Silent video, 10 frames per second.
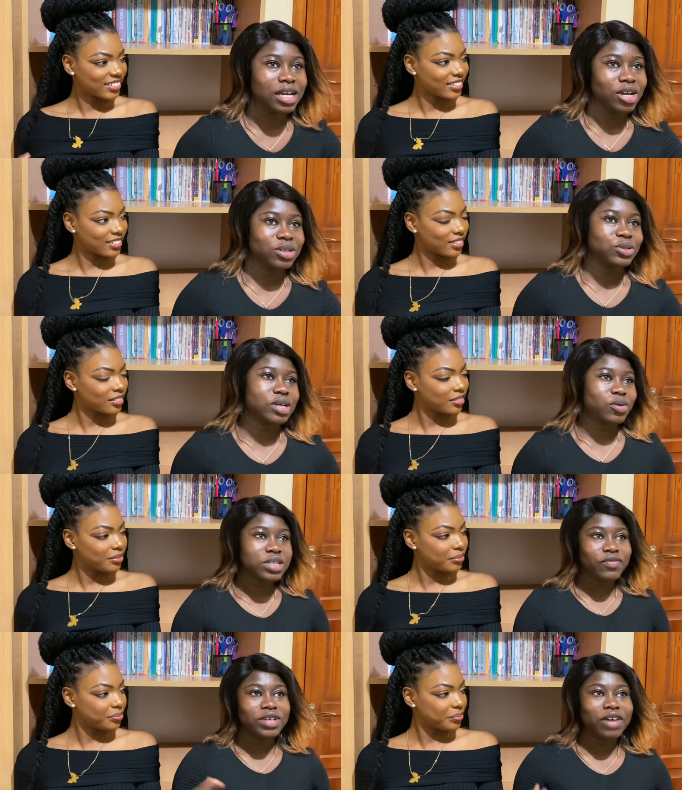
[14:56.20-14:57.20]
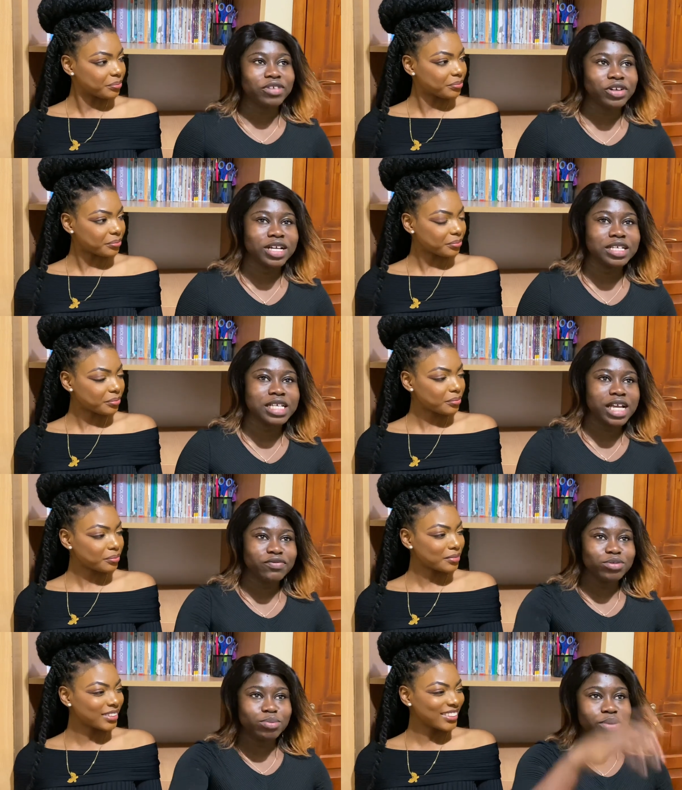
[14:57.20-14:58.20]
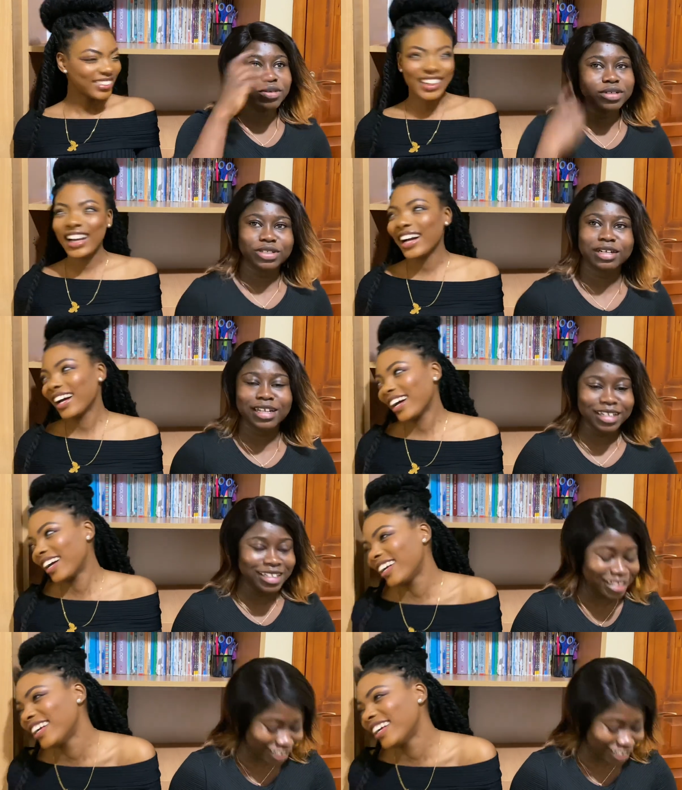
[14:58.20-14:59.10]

Speaker 1: Mm -hmm. so I mm-hmm. wasn't even having credit. I even borrowed. Ah,